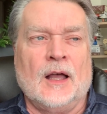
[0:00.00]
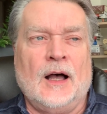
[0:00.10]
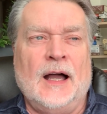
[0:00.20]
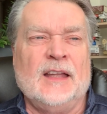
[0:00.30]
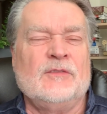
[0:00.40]

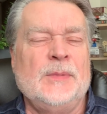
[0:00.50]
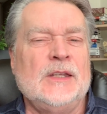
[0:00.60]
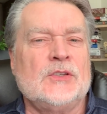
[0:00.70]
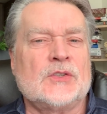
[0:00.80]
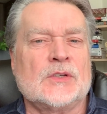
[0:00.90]
I have
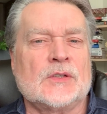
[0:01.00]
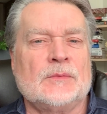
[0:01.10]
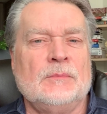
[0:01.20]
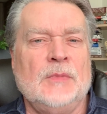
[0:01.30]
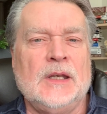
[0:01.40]
been to
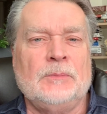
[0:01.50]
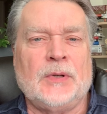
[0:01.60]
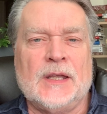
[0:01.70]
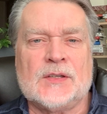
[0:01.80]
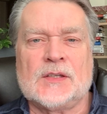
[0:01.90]
many
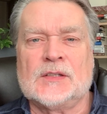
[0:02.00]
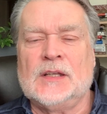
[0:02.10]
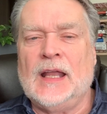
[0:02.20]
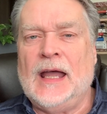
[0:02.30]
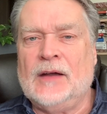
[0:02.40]
places
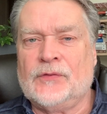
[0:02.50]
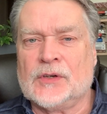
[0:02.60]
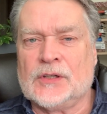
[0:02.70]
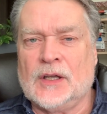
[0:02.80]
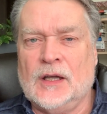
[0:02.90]
in
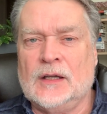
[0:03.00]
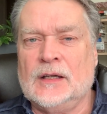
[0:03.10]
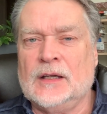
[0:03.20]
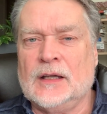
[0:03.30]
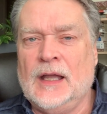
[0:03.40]
Africa,
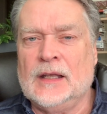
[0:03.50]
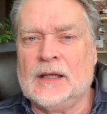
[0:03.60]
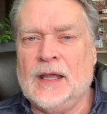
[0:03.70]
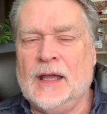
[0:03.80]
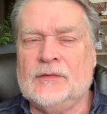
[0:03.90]
and
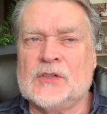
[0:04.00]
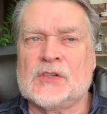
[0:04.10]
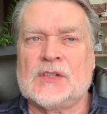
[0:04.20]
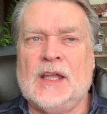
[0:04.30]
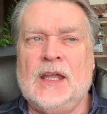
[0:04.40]
I have to
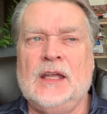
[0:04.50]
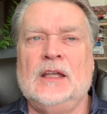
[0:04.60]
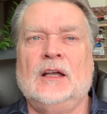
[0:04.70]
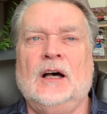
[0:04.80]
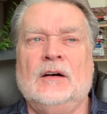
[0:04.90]

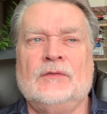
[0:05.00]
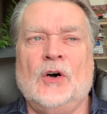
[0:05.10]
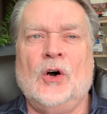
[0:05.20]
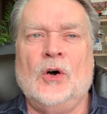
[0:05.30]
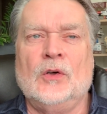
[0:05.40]
say, of
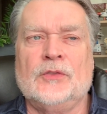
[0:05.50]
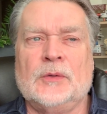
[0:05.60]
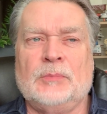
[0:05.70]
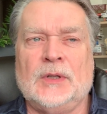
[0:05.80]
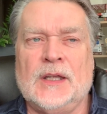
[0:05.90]
all
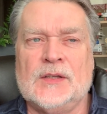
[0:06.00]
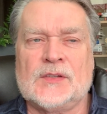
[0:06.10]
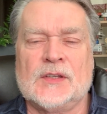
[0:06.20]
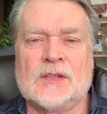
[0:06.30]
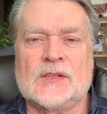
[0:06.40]
the
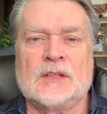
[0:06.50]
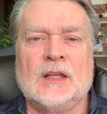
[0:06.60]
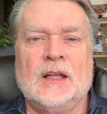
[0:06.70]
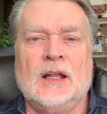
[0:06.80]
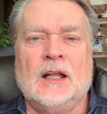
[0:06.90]
places
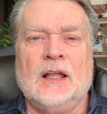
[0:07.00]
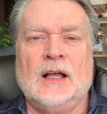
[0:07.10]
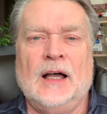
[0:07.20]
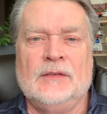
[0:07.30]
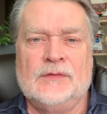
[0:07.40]

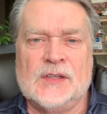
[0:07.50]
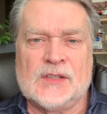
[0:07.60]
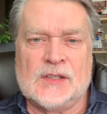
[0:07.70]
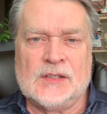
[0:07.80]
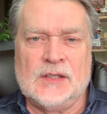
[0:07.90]
I
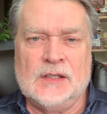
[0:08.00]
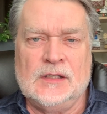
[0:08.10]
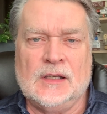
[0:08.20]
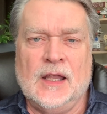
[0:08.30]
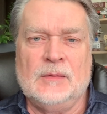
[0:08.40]

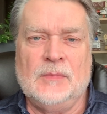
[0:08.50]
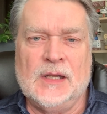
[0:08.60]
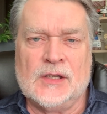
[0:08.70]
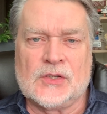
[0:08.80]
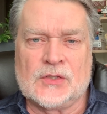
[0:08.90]
visited and
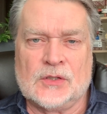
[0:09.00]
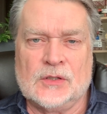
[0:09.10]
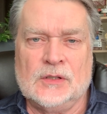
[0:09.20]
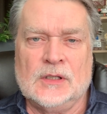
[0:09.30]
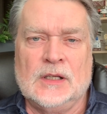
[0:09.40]

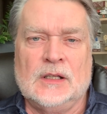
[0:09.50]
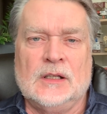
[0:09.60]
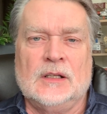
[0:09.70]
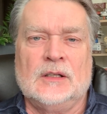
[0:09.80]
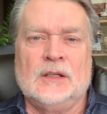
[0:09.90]
ministered
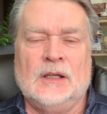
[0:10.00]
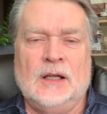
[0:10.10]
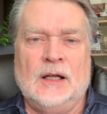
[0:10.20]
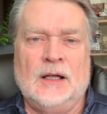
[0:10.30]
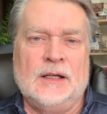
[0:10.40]

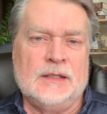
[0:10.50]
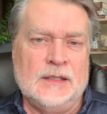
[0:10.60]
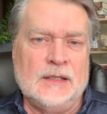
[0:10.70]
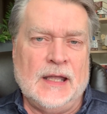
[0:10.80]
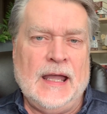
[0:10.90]

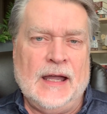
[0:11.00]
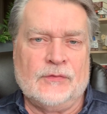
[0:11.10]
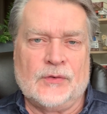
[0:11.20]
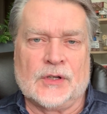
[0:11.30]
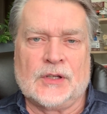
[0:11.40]
in
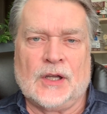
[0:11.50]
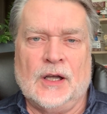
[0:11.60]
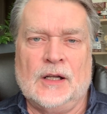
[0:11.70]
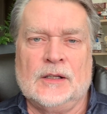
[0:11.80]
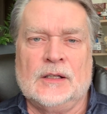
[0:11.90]
Africa,